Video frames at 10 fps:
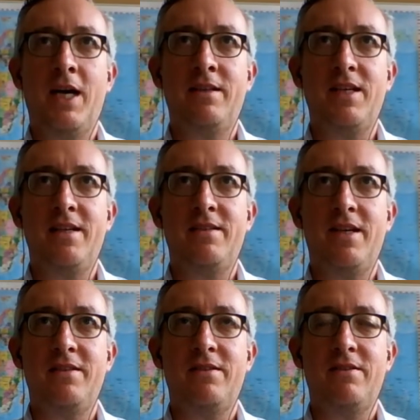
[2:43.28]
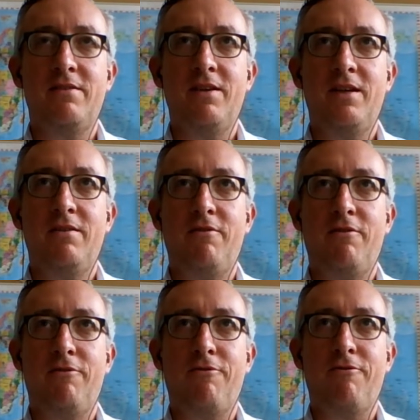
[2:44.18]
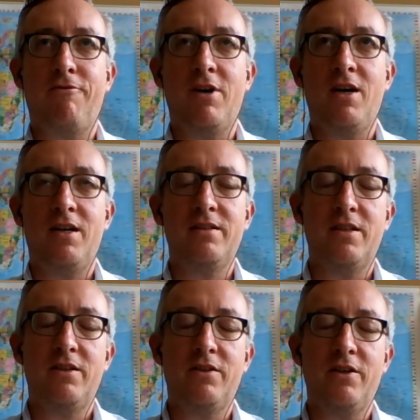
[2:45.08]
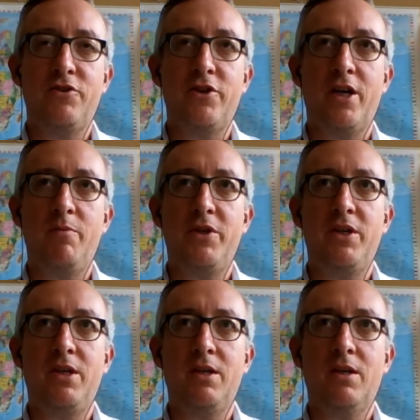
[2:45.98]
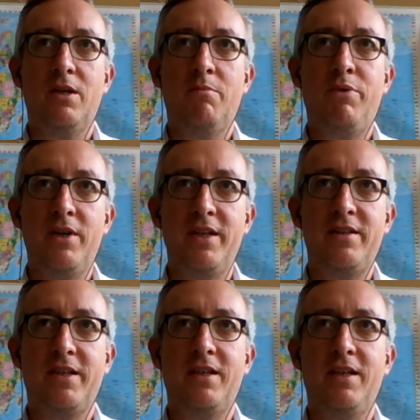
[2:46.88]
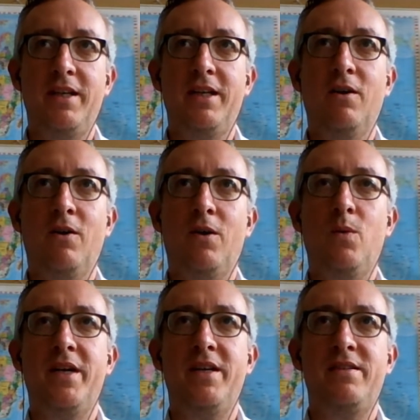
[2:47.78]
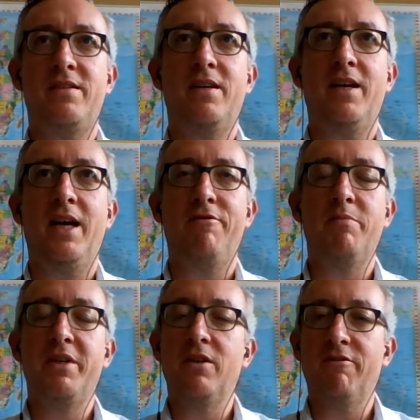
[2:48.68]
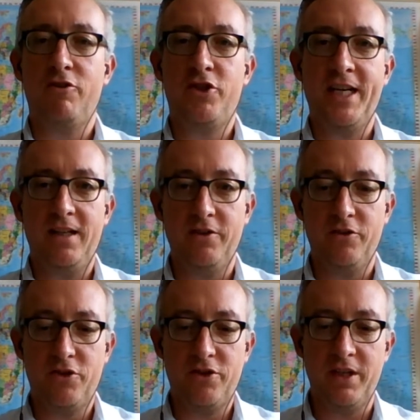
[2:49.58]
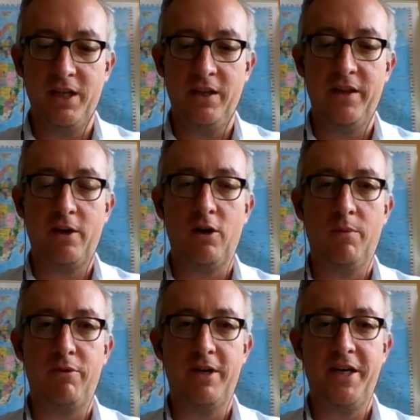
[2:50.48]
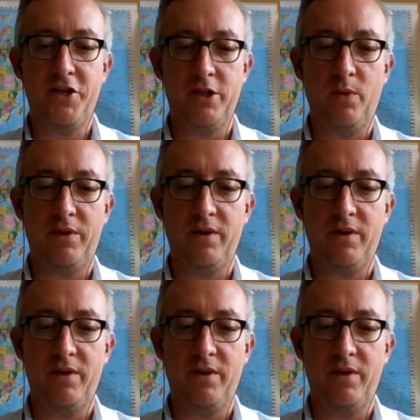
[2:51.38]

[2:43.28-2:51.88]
As France and Germany politically always have a bit of a challenge in their cooperation within the